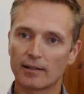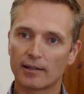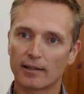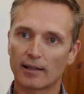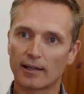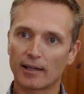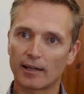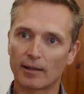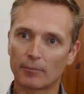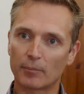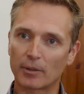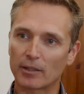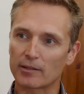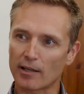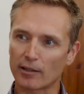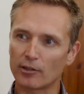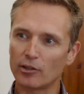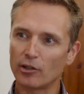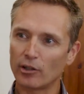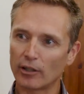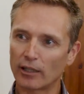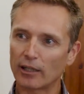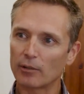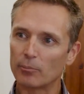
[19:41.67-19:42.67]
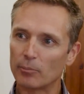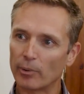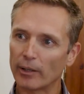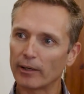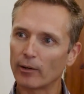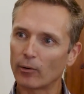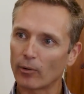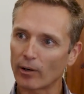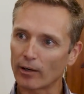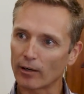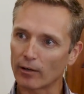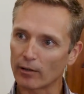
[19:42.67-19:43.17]
Um, because I knew you could
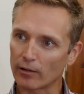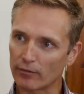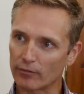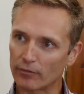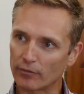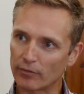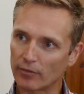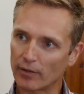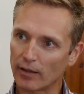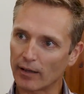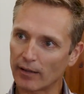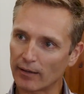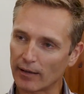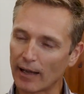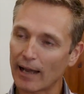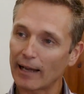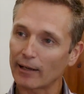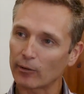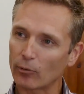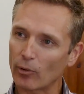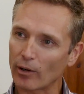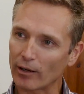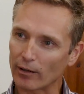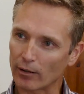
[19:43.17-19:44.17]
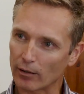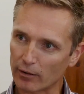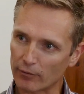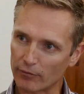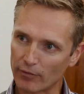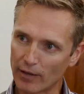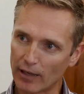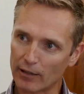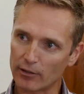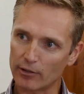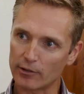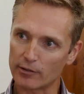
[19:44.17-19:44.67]
bring quite a lot of and add quite a lot of
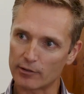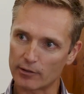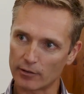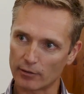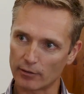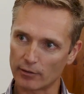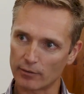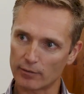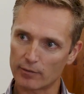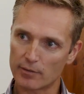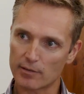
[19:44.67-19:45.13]
value to sure.